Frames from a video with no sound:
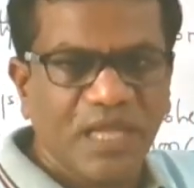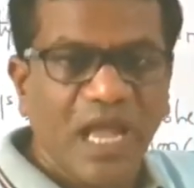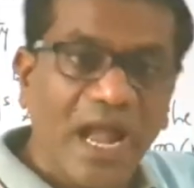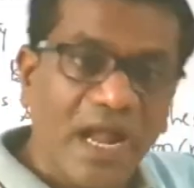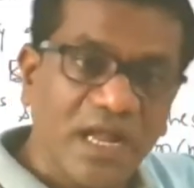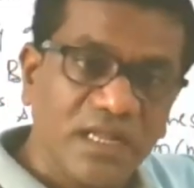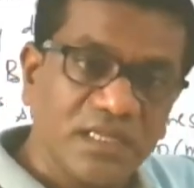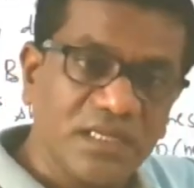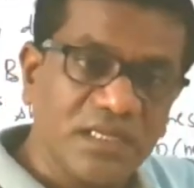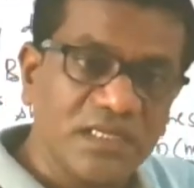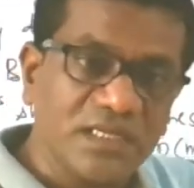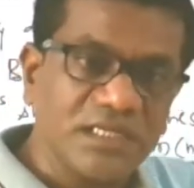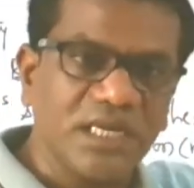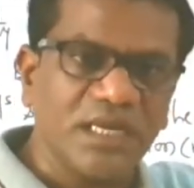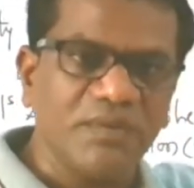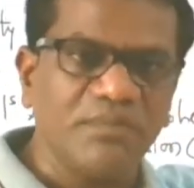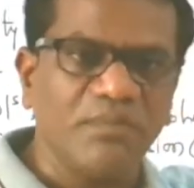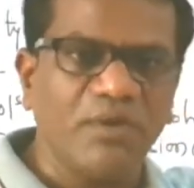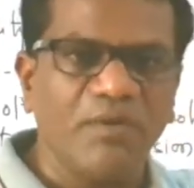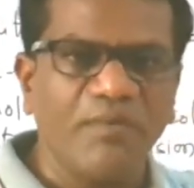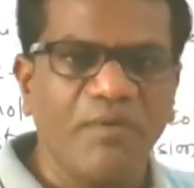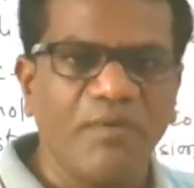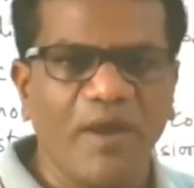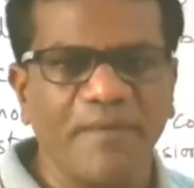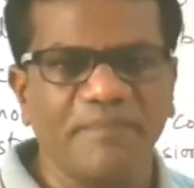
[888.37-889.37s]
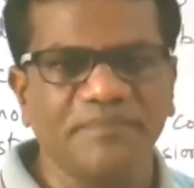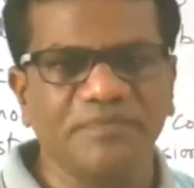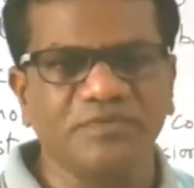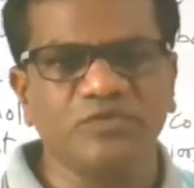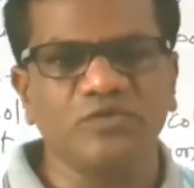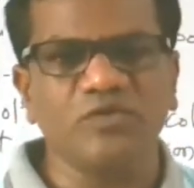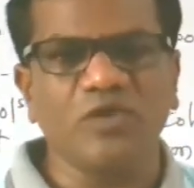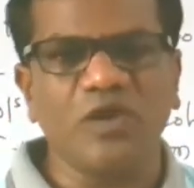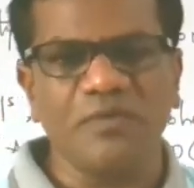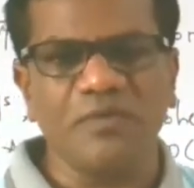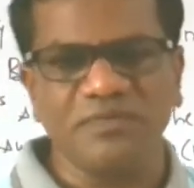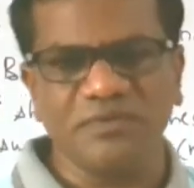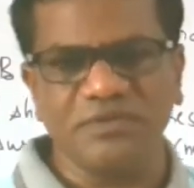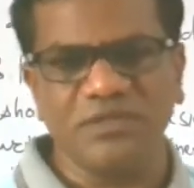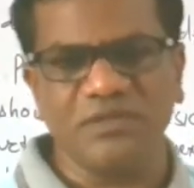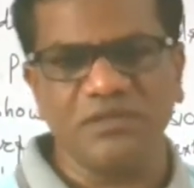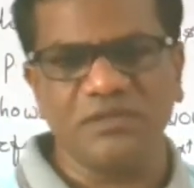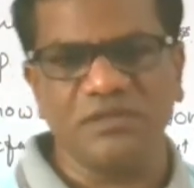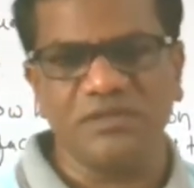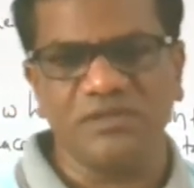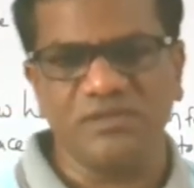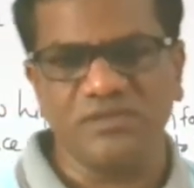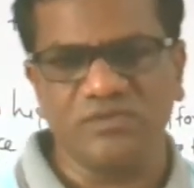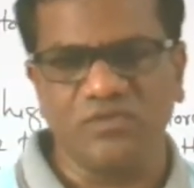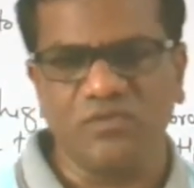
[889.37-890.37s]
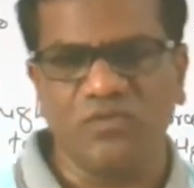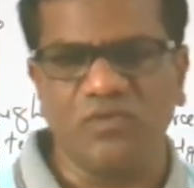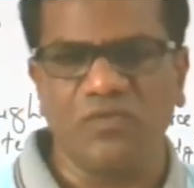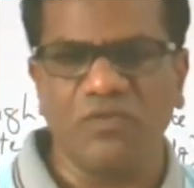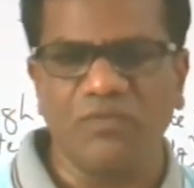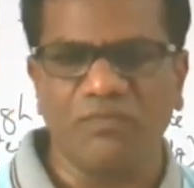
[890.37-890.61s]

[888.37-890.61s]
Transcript: At the time of absorption also,